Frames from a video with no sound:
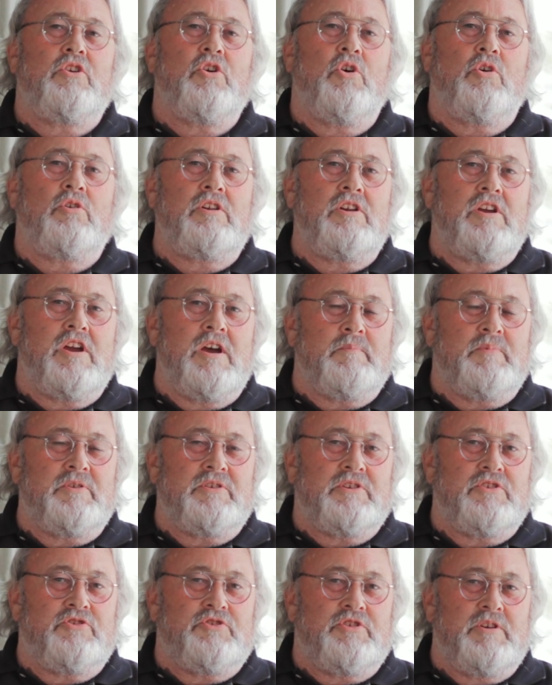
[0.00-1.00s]
there... Golden Compass
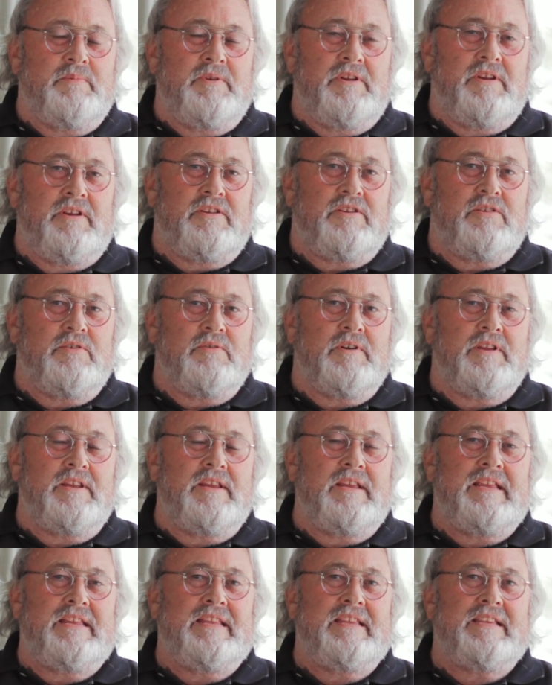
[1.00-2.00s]
contributed to it
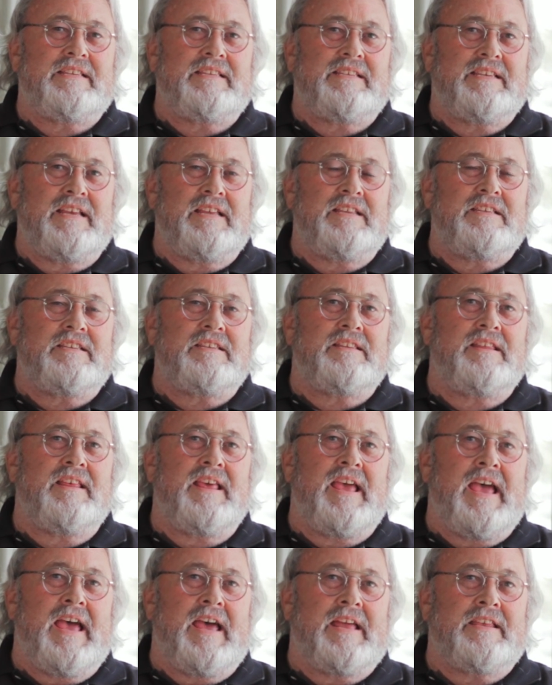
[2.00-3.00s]
in the sense
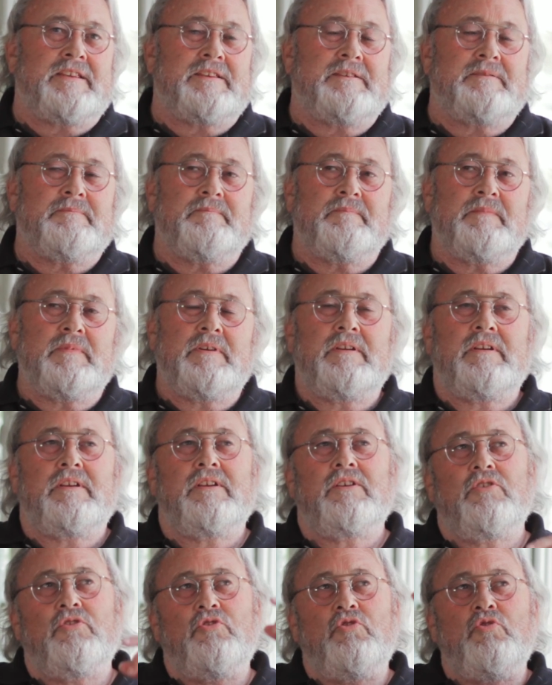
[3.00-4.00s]
that
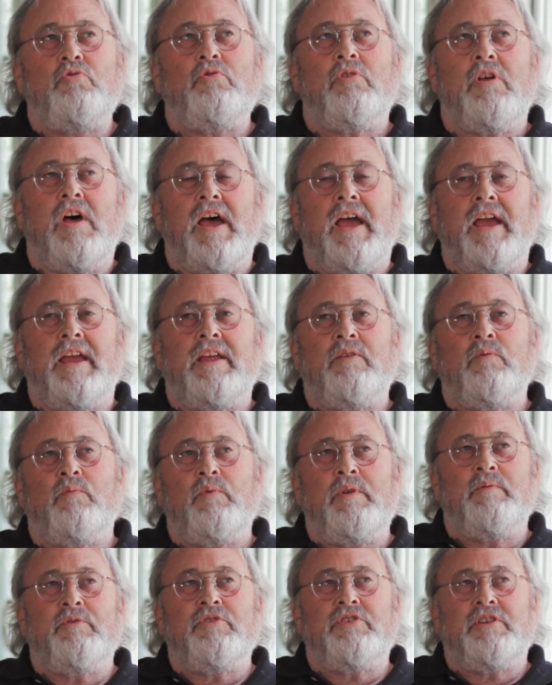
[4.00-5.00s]
New Line,
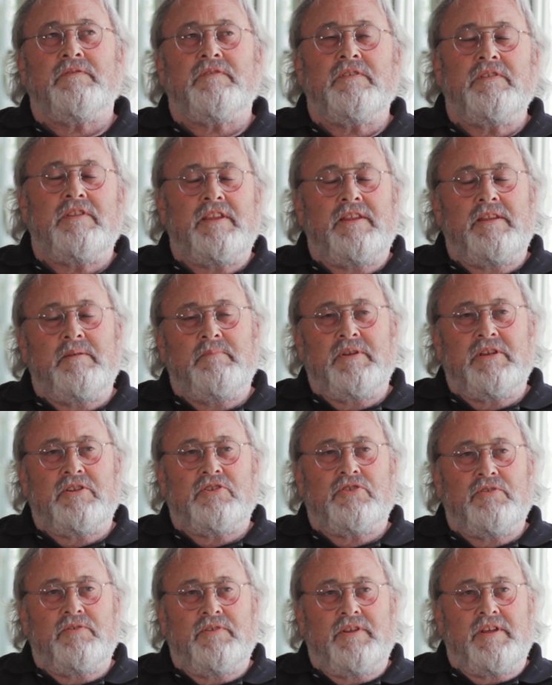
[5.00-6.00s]
we were different than the big
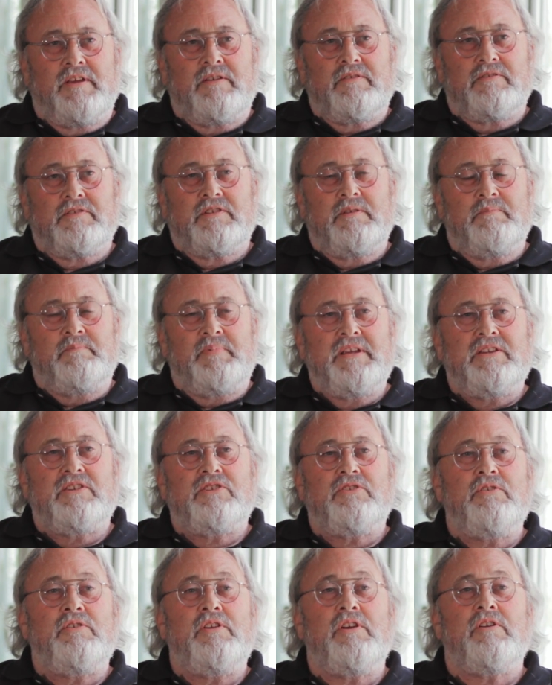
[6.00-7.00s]
studios. The big
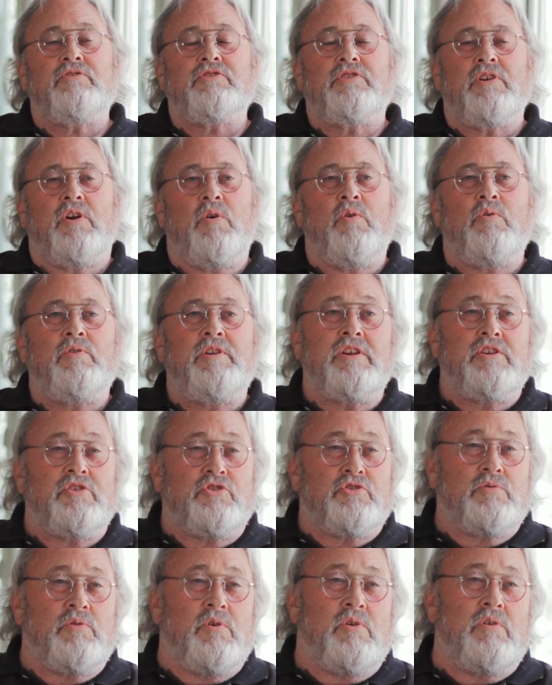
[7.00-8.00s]
studios own and
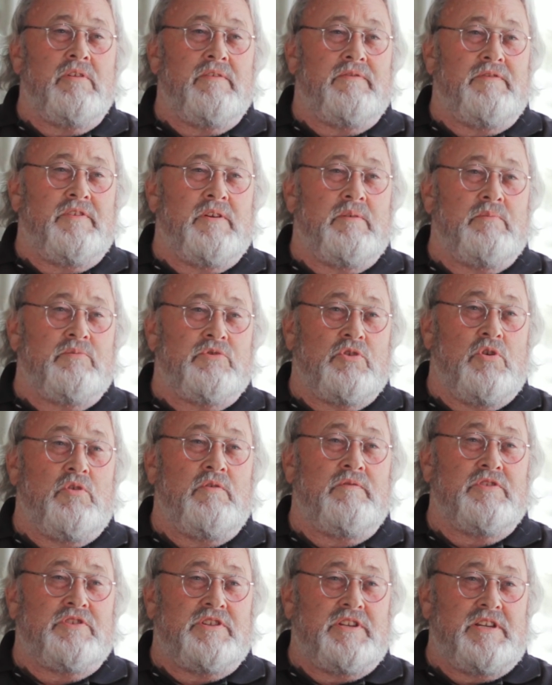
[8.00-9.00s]
control their films
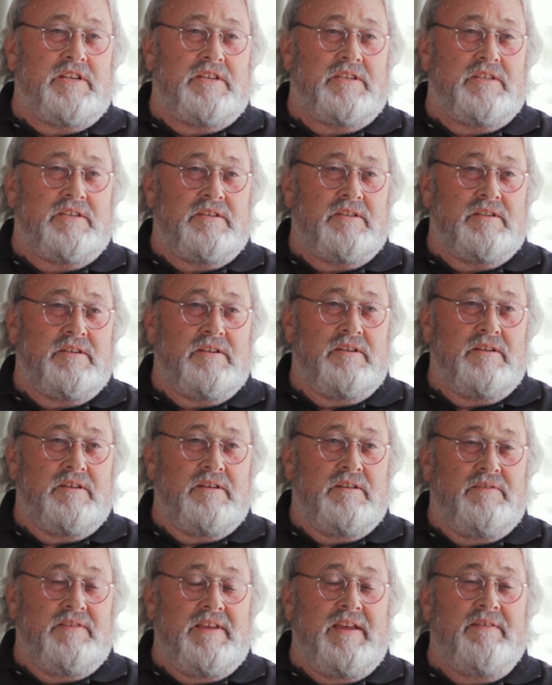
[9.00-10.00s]
overseas. Right.
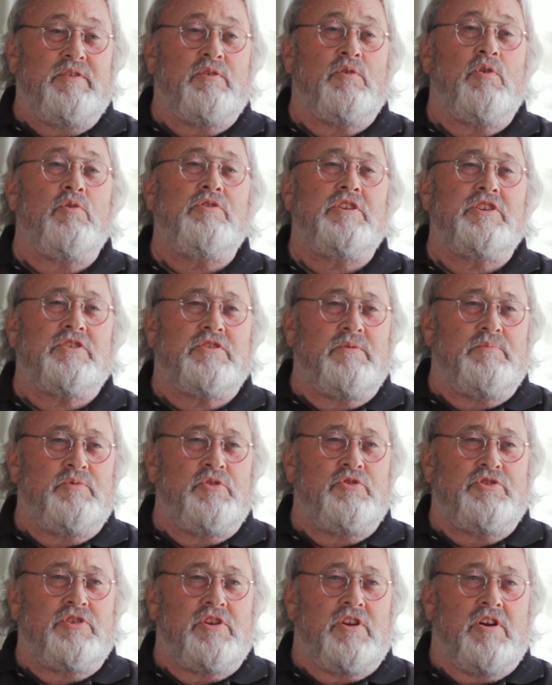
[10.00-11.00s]
They have their own
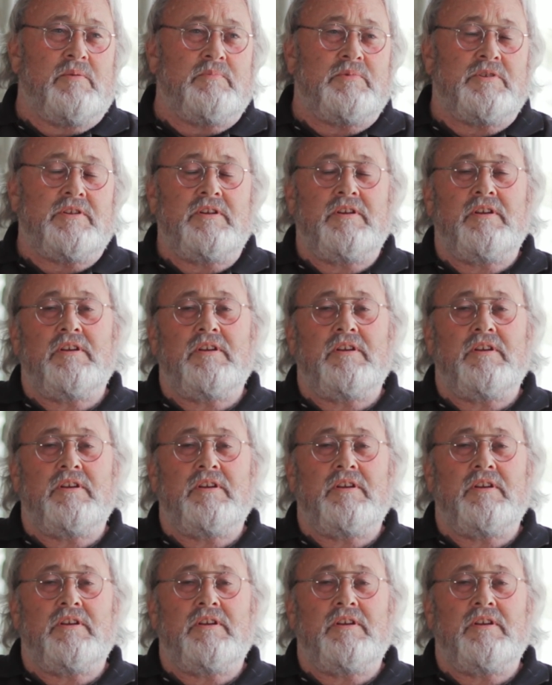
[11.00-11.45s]
distribution arms.